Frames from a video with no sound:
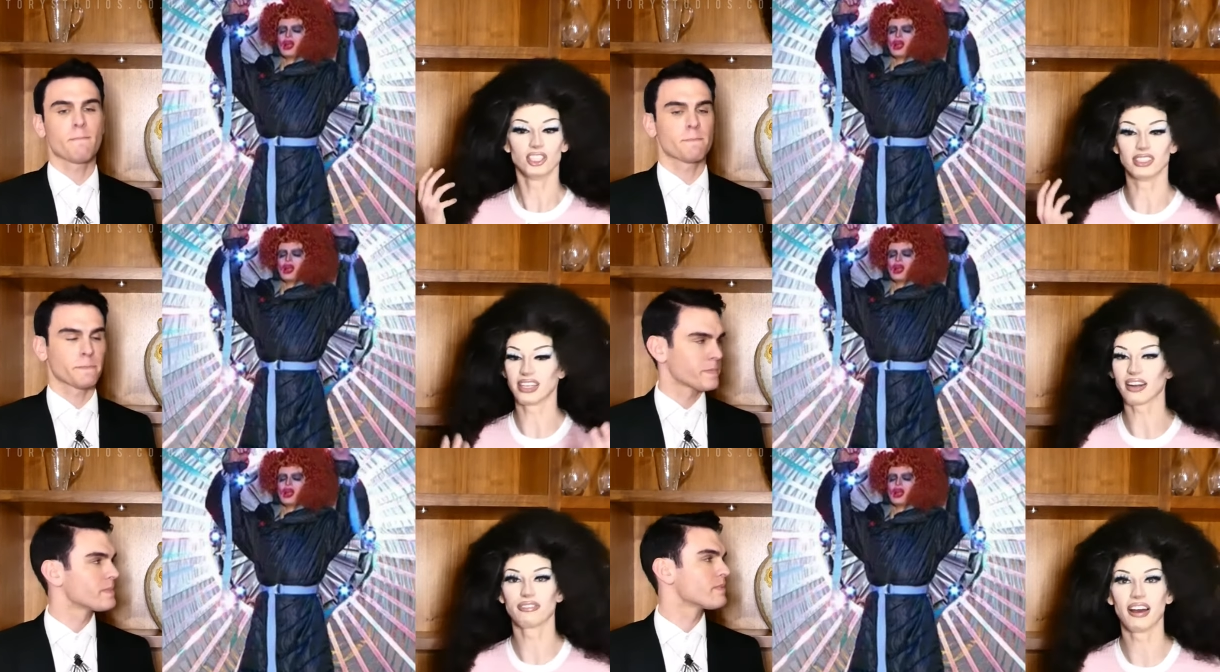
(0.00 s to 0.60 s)
Speaker 1: She's
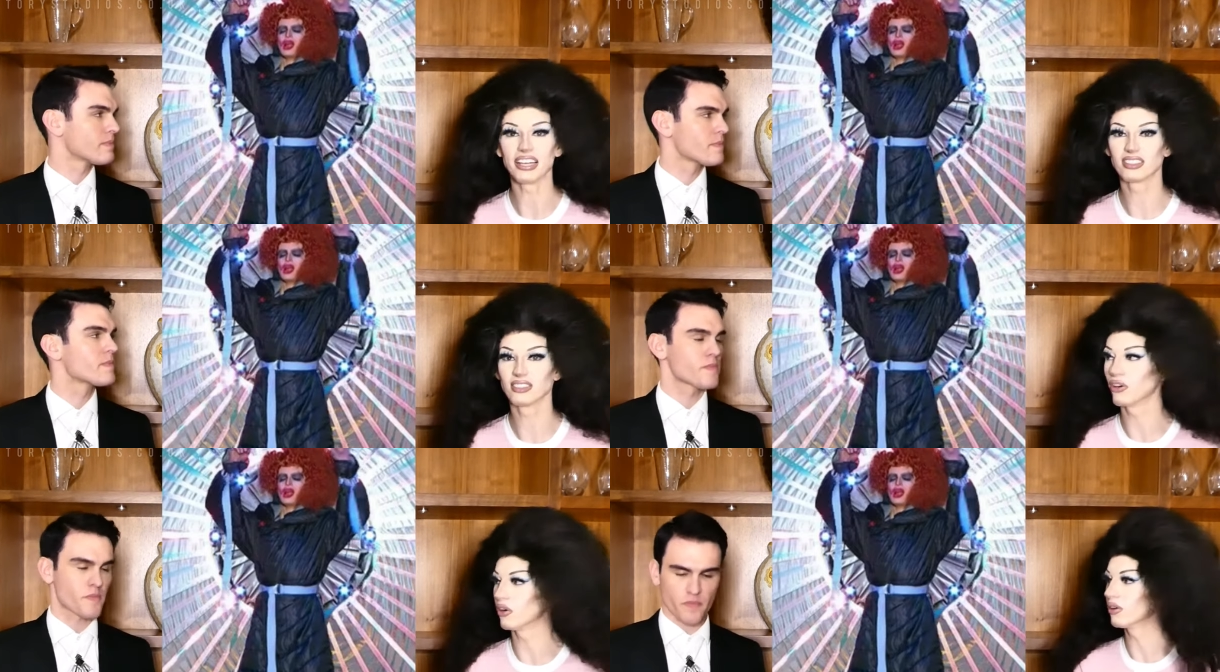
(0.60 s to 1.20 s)
at a
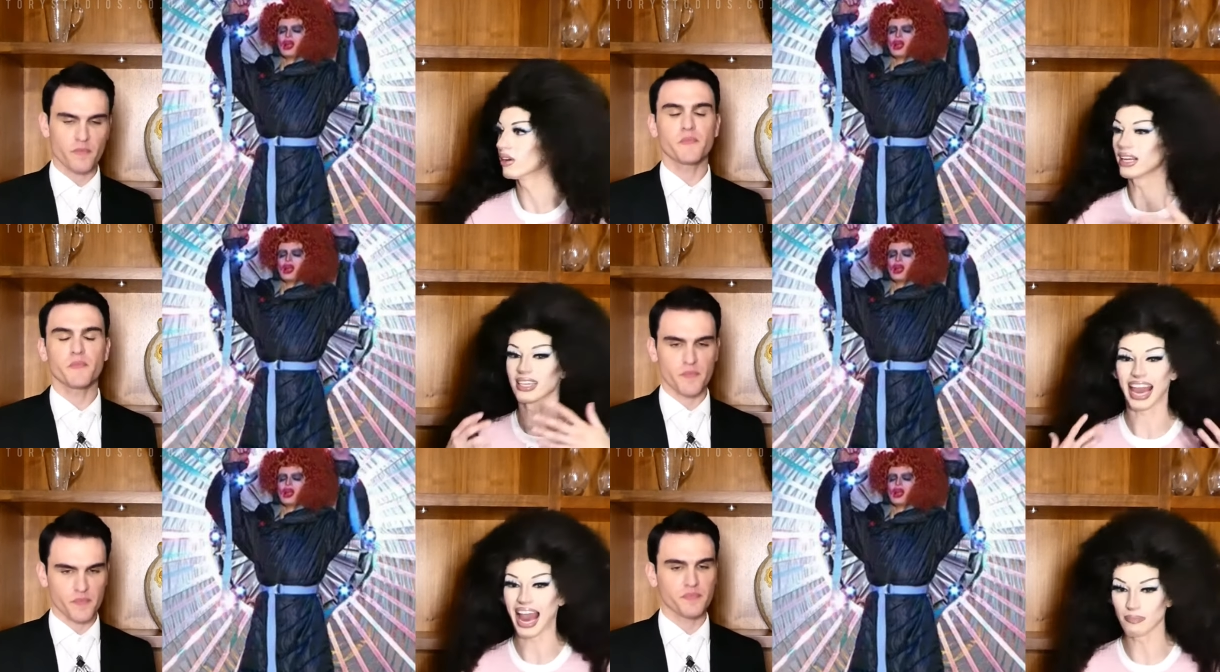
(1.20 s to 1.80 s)
festival,
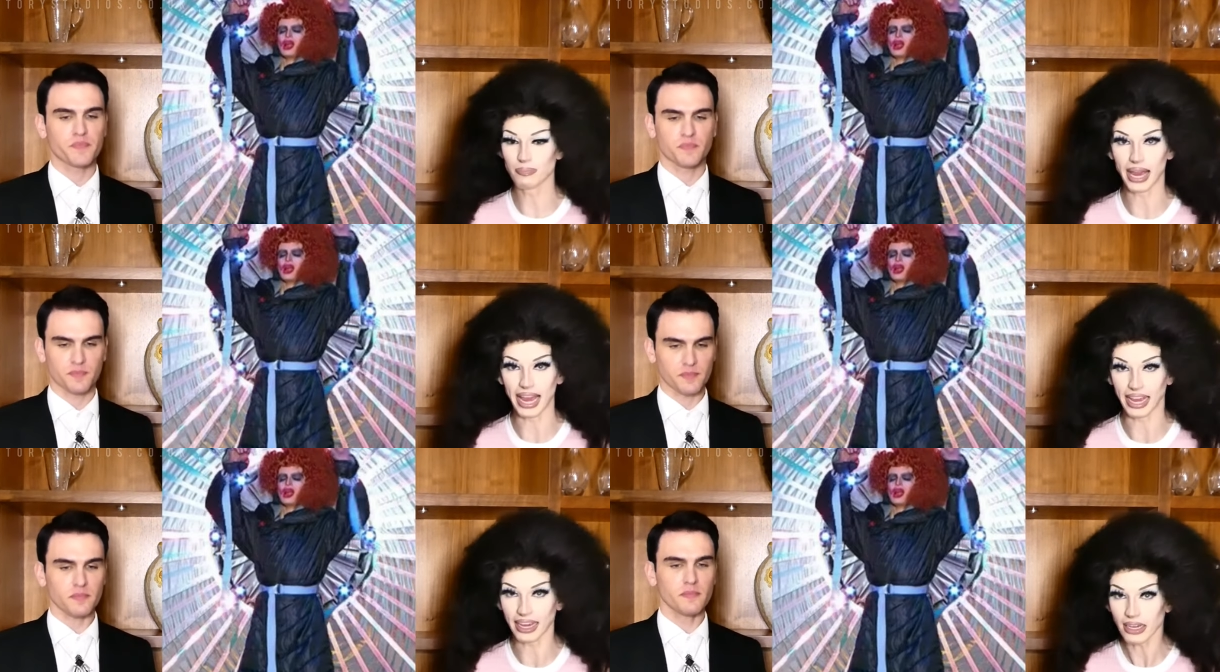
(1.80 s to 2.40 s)

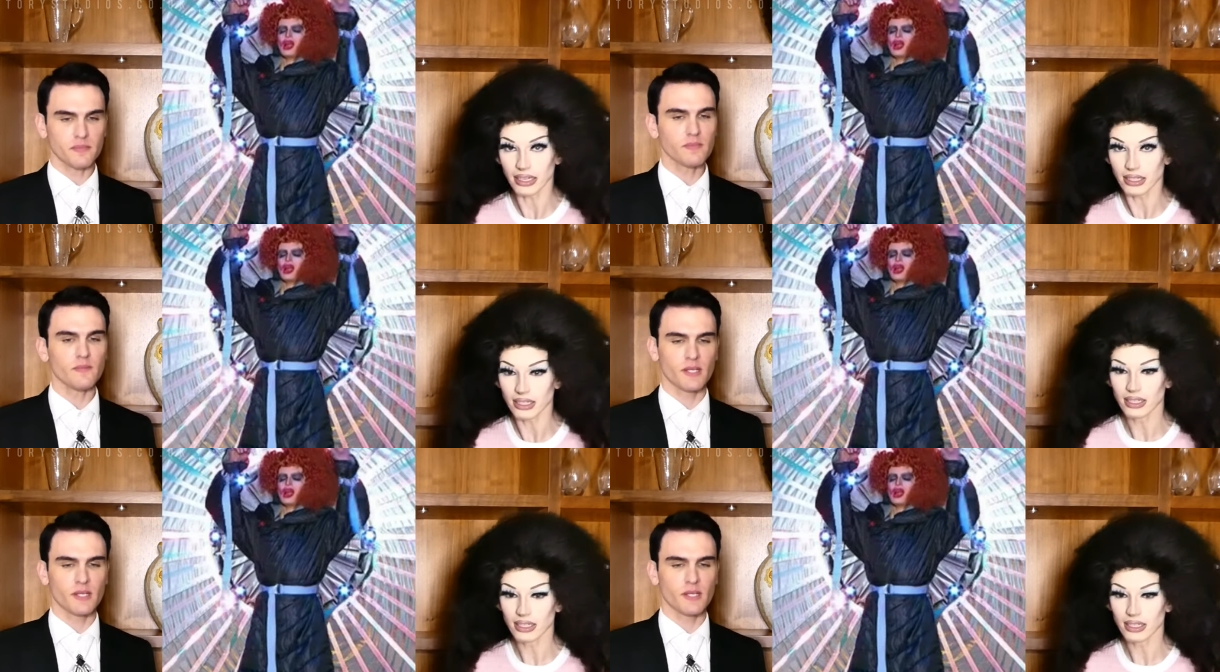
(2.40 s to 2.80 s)
camping.